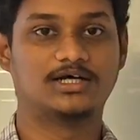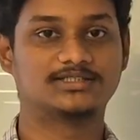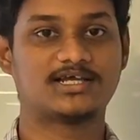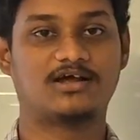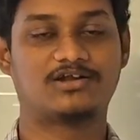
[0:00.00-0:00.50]

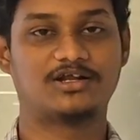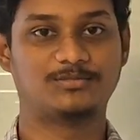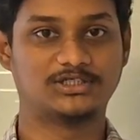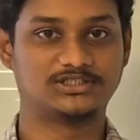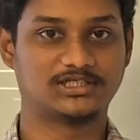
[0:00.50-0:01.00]
As I already
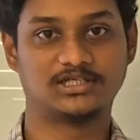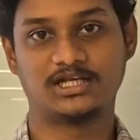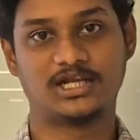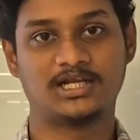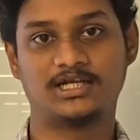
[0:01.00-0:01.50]
mentioned,
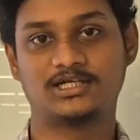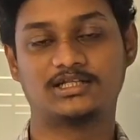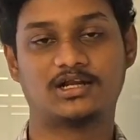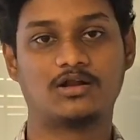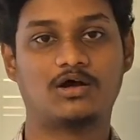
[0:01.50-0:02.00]
in n8n,
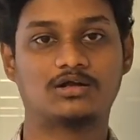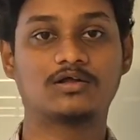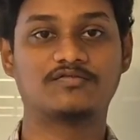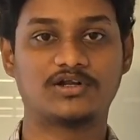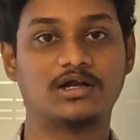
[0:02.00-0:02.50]
there are a lot
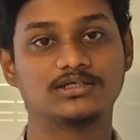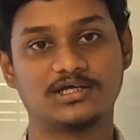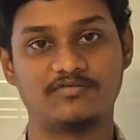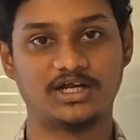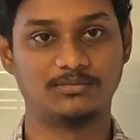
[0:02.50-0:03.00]
of triggers
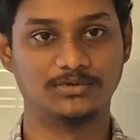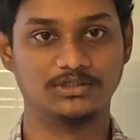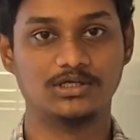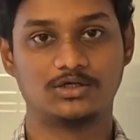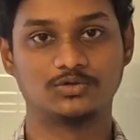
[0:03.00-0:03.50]

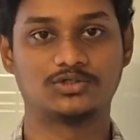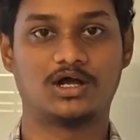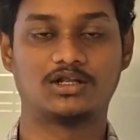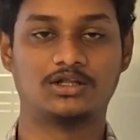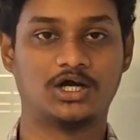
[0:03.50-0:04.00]
available to
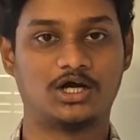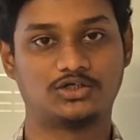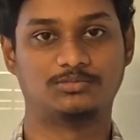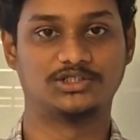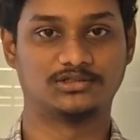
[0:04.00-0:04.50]
start the
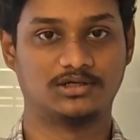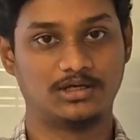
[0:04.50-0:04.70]
automation.